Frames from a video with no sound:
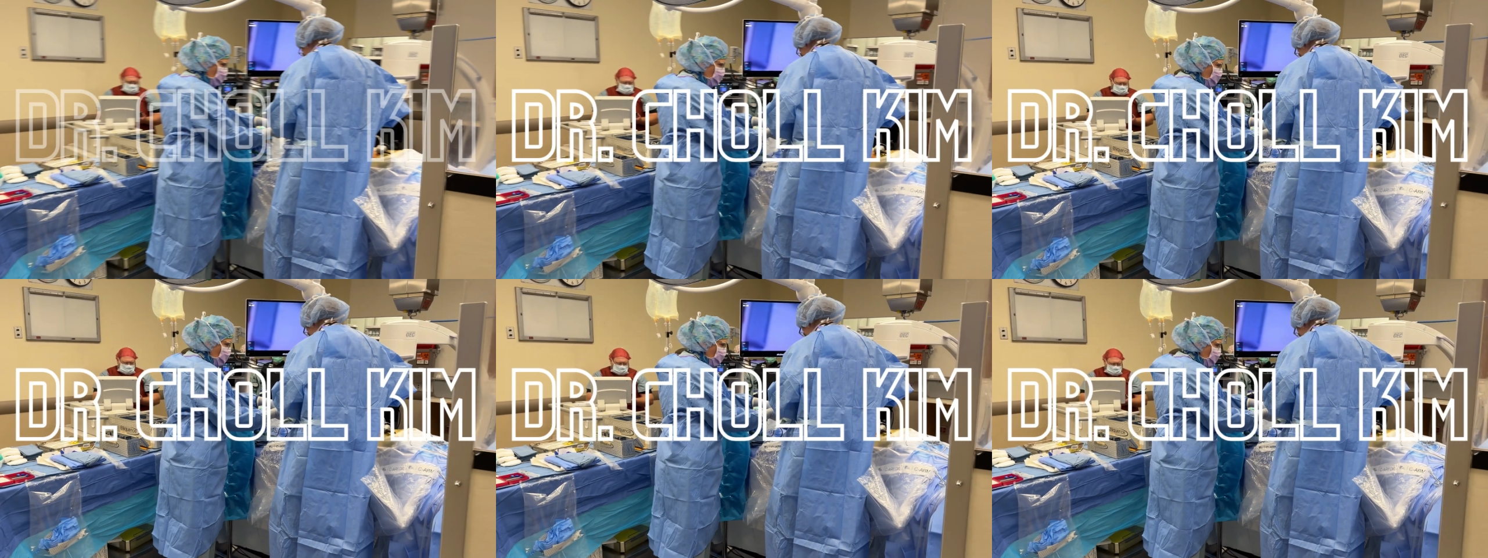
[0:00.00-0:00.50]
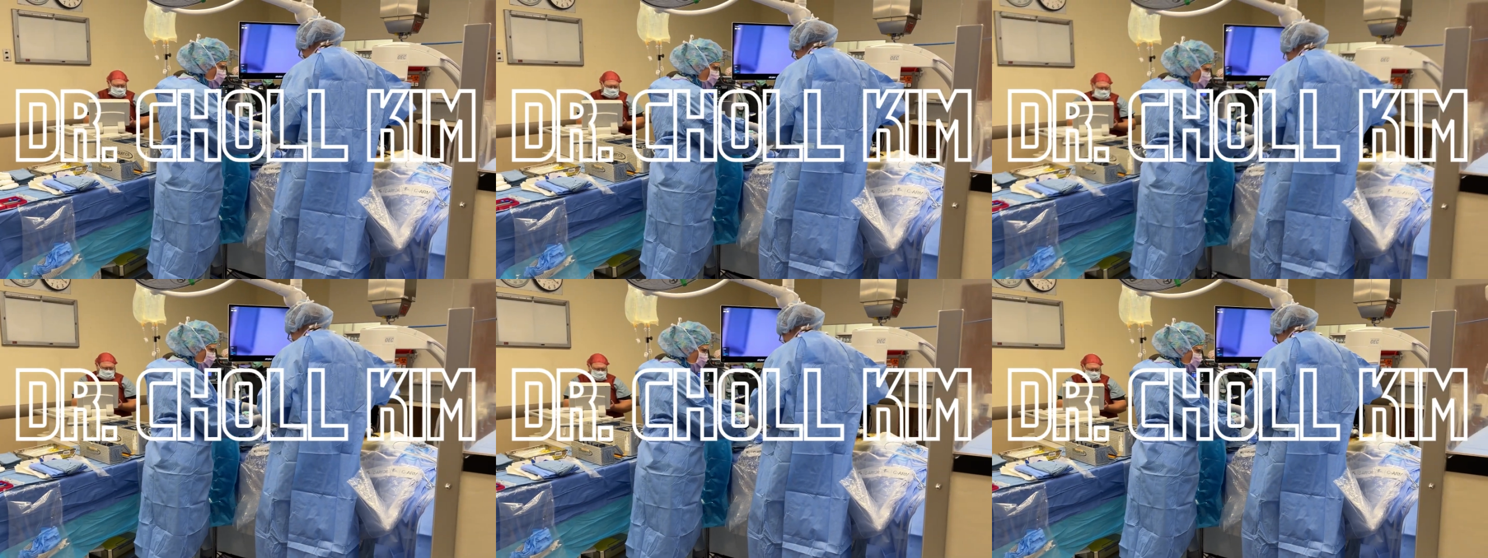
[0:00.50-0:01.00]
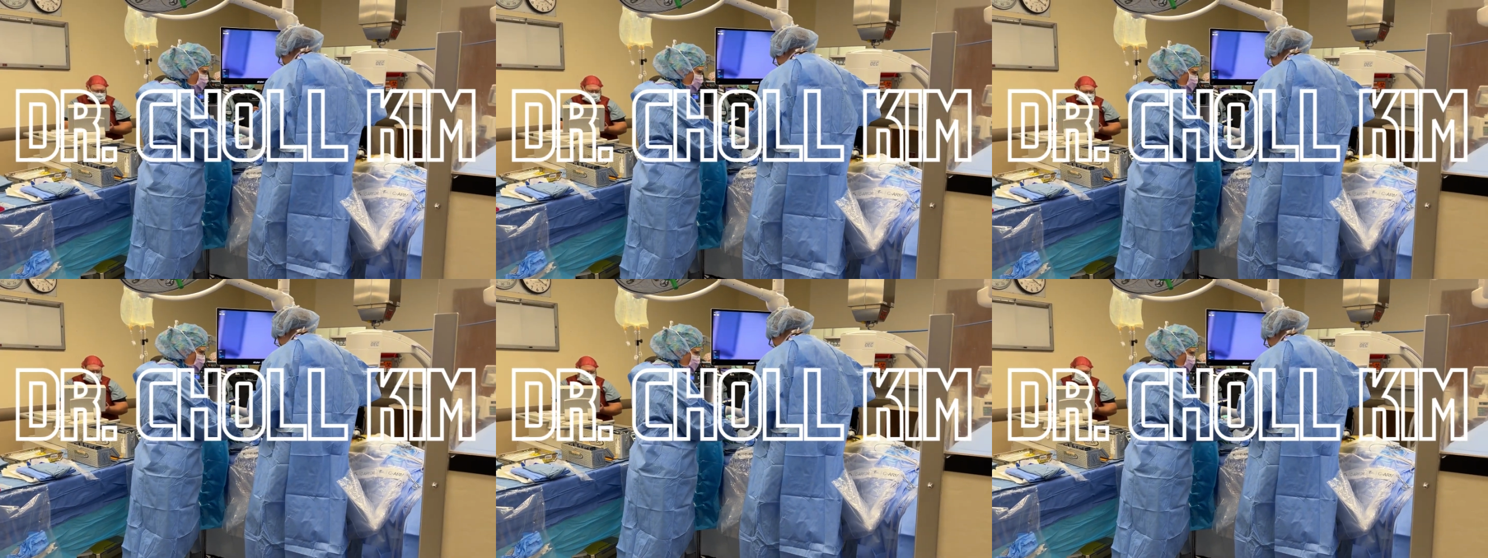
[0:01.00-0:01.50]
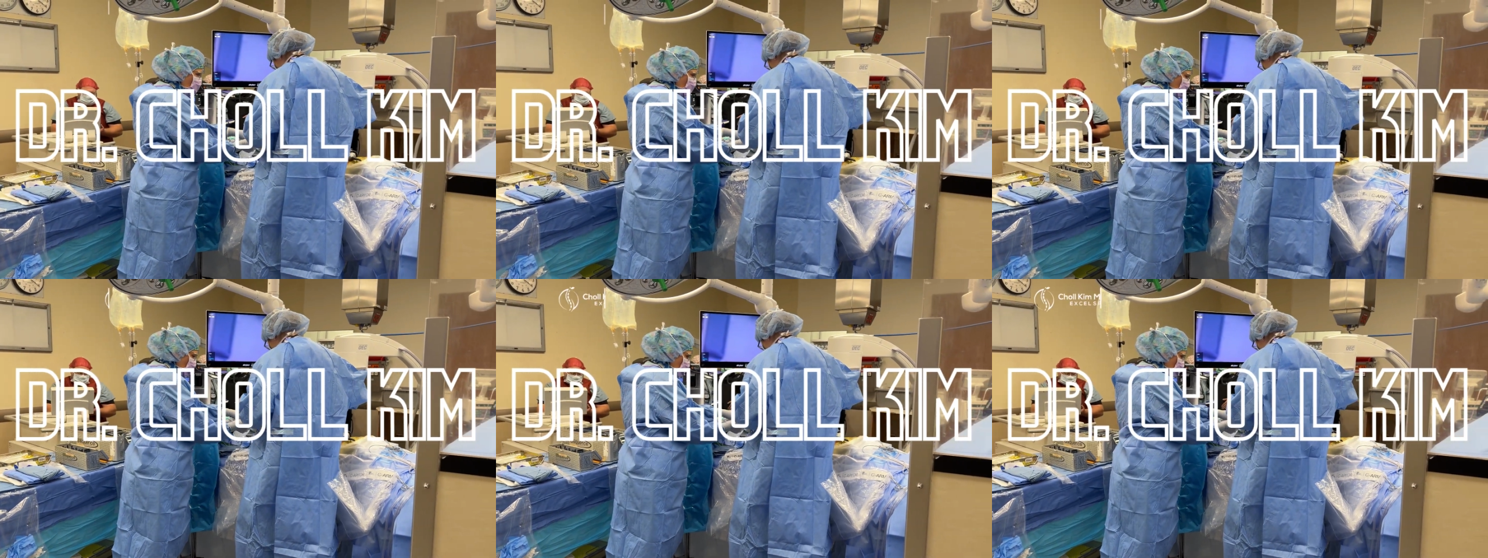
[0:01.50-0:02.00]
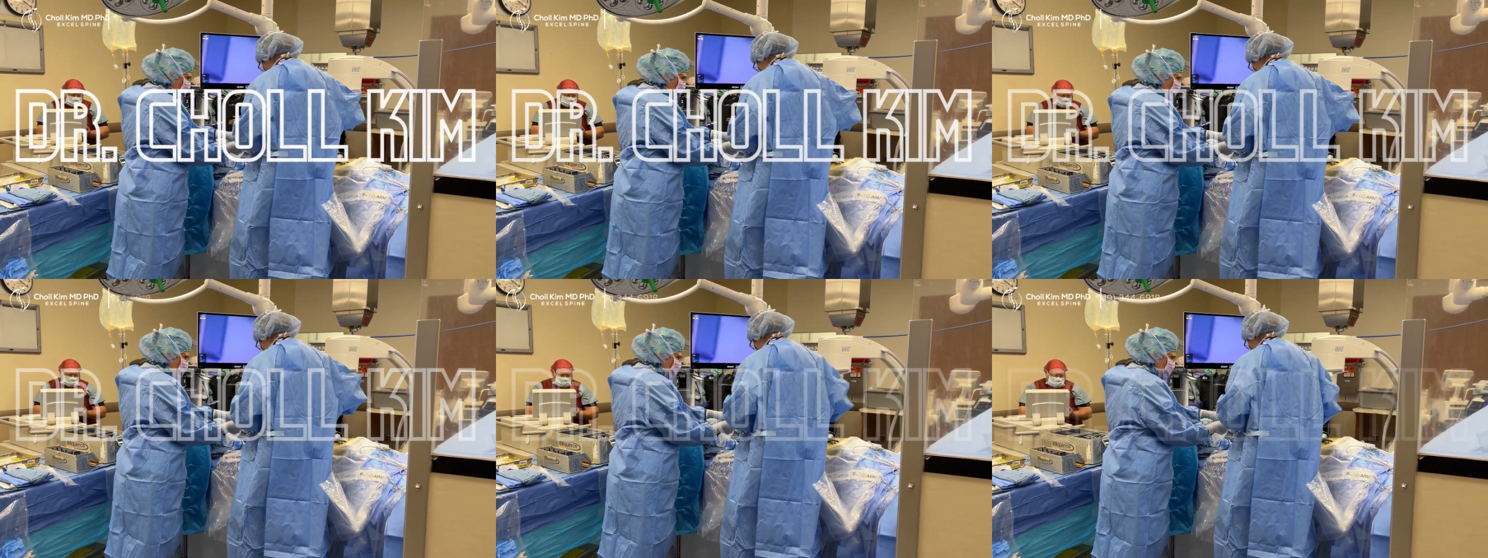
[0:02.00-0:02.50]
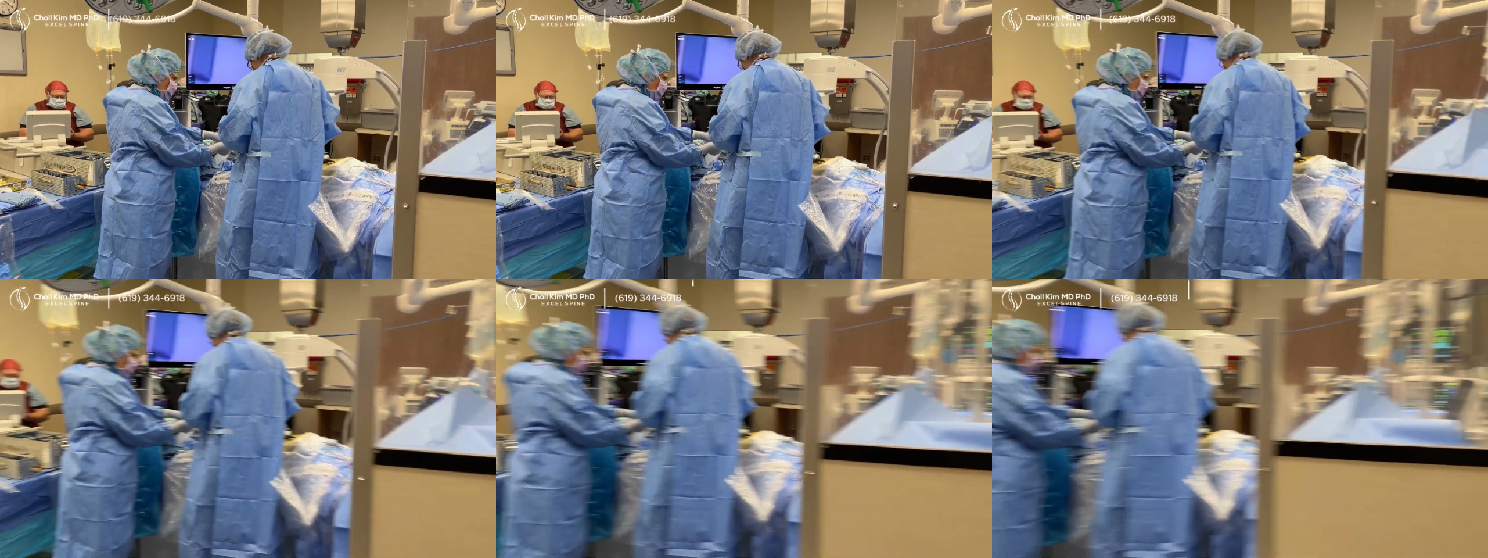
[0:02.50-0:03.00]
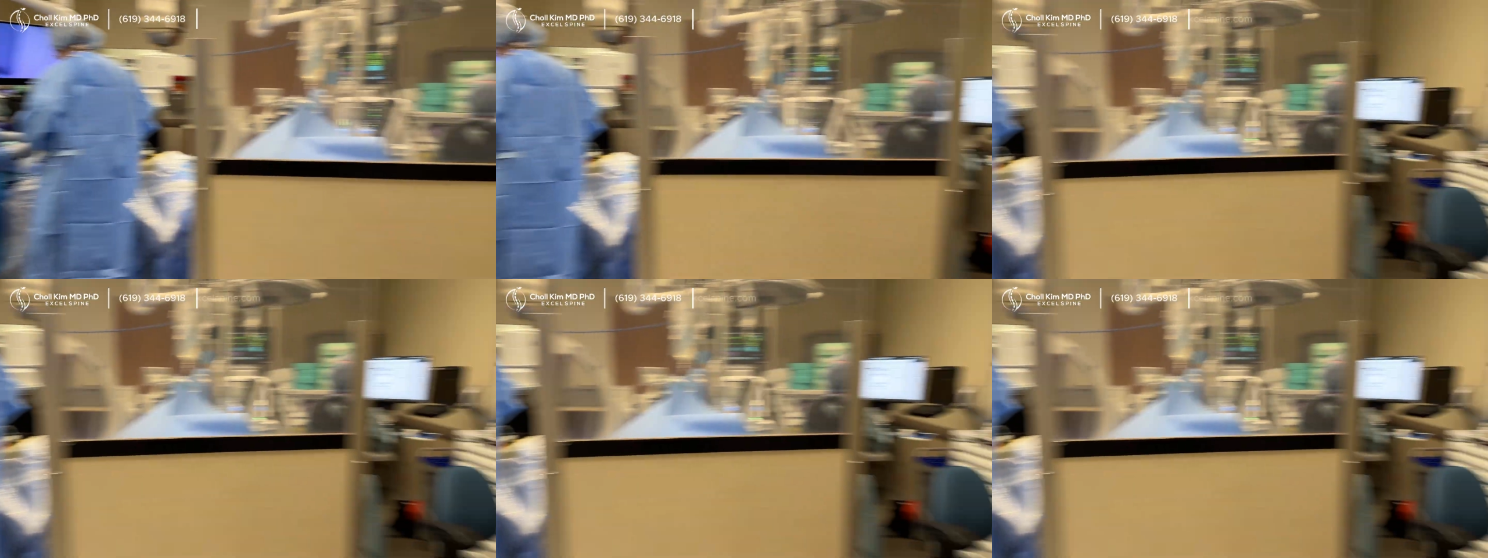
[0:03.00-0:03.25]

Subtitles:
No face is visible, so there are no lips to read.